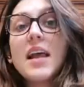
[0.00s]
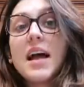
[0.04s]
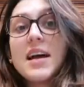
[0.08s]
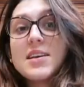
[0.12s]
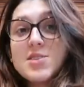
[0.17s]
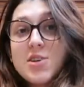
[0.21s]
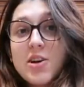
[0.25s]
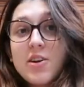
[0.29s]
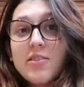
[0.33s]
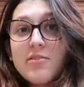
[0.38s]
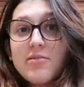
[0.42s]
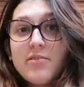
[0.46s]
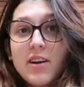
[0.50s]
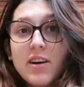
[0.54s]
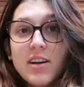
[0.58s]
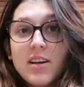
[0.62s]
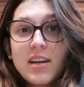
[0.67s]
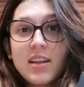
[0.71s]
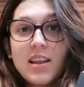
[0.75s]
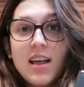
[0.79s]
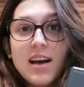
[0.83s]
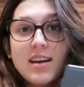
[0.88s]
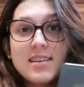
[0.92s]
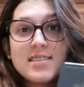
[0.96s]
I started
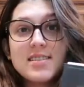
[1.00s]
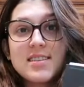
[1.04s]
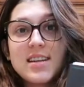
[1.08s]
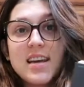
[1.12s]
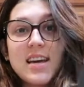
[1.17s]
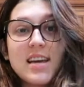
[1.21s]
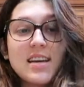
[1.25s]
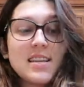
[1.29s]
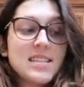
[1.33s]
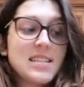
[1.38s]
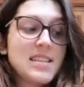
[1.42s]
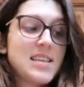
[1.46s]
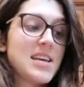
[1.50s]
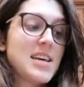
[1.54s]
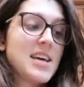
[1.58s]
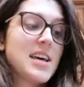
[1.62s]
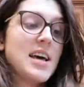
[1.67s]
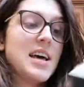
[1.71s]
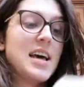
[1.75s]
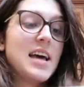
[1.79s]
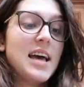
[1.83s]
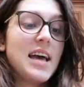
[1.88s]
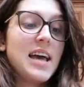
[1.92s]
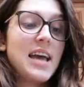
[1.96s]
Verity last night
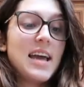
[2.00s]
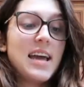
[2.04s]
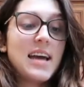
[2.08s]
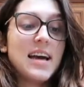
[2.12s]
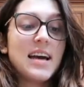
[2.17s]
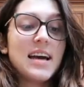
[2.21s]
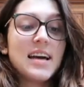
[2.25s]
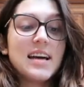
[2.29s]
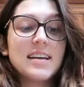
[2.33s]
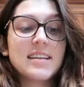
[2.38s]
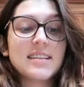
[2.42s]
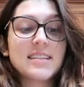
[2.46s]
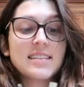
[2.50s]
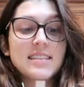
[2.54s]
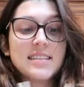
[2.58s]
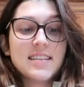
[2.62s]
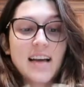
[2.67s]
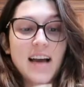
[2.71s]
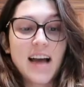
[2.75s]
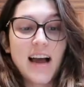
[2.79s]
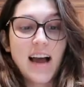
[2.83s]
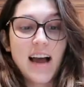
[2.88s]
and